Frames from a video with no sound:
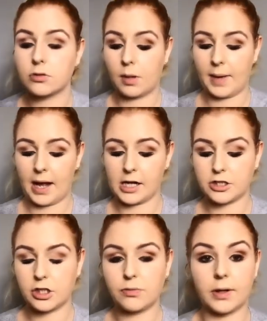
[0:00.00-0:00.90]
So I'm
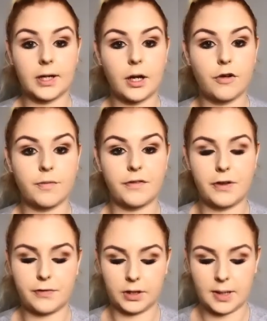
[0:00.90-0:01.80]
actually running out of my
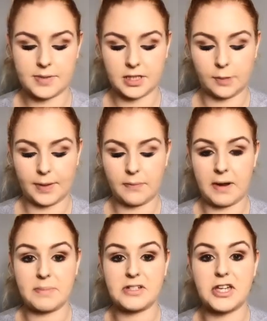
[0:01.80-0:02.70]
favourite lipstick, by the
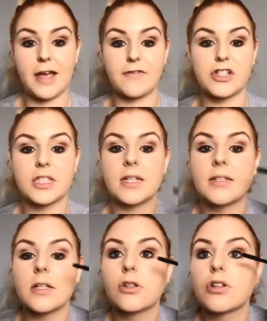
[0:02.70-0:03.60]
way, and I'm
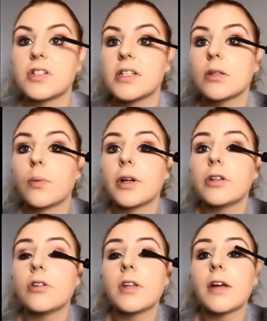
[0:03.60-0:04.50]
devastated because it's the one
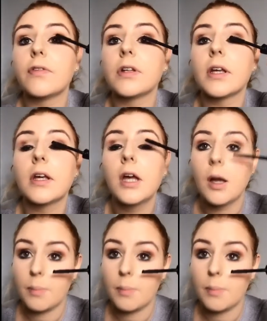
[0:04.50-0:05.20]
I use every day.